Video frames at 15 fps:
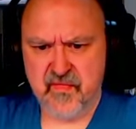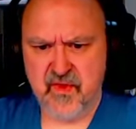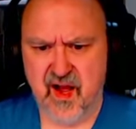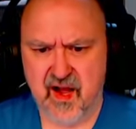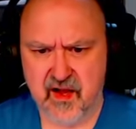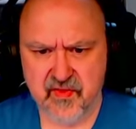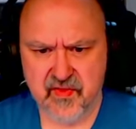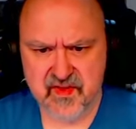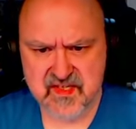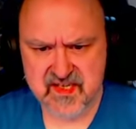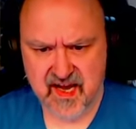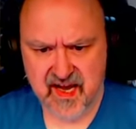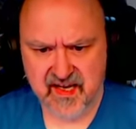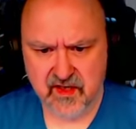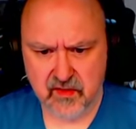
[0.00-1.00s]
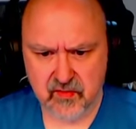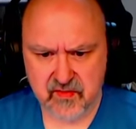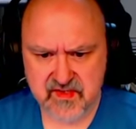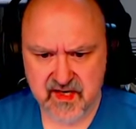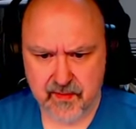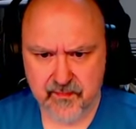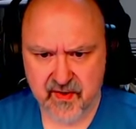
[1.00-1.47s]
ah, this 8
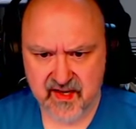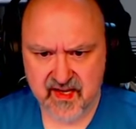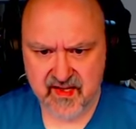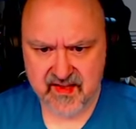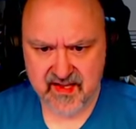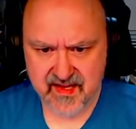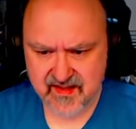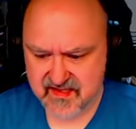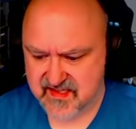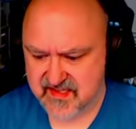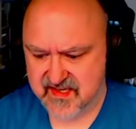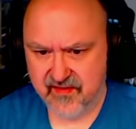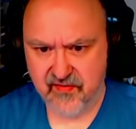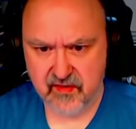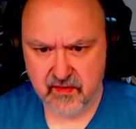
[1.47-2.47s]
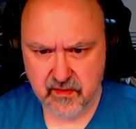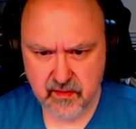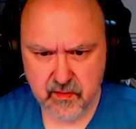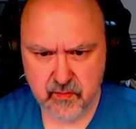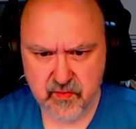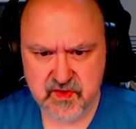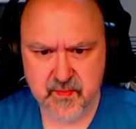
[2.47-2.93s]
looks up, making that the 7,
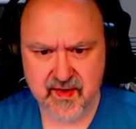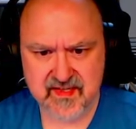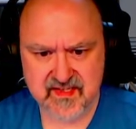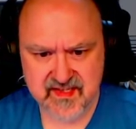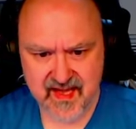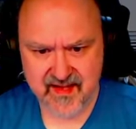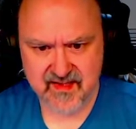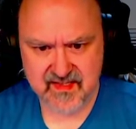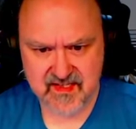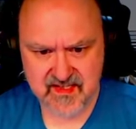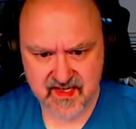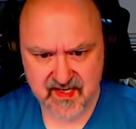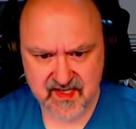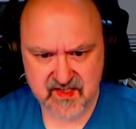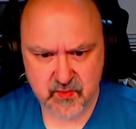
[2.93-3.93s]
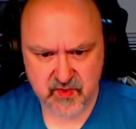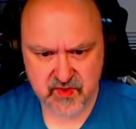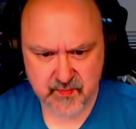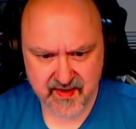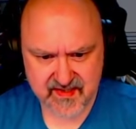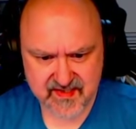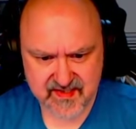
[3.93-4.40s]
which makes that the 6,
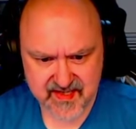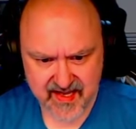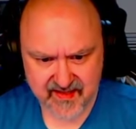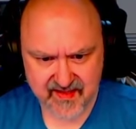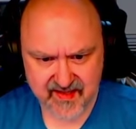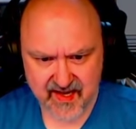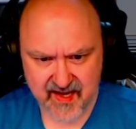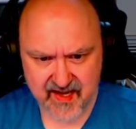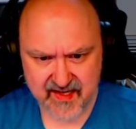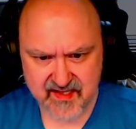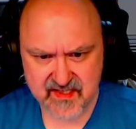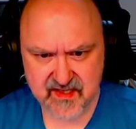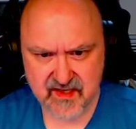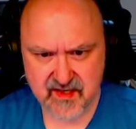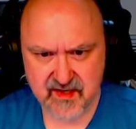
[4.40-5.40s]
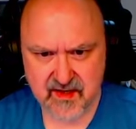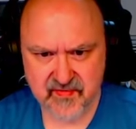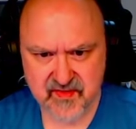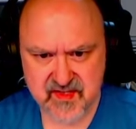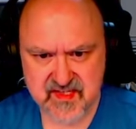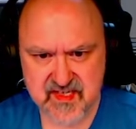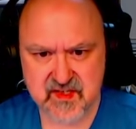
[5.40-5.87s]
which makes that the 8.
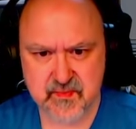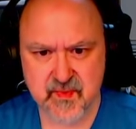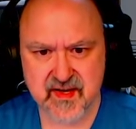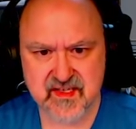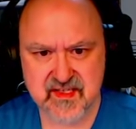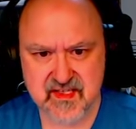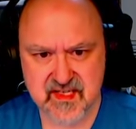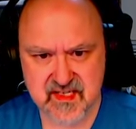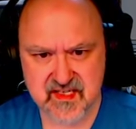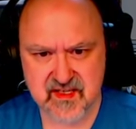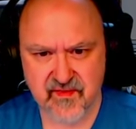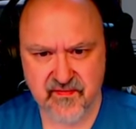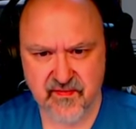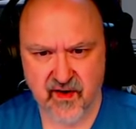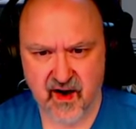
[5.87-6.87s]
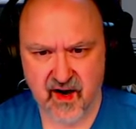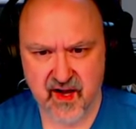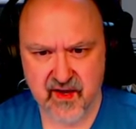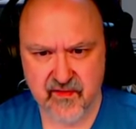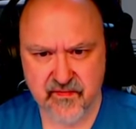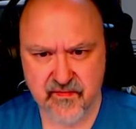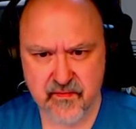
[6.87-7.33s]
The 6 makes this the
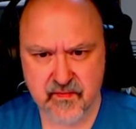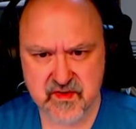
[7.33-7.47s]
5,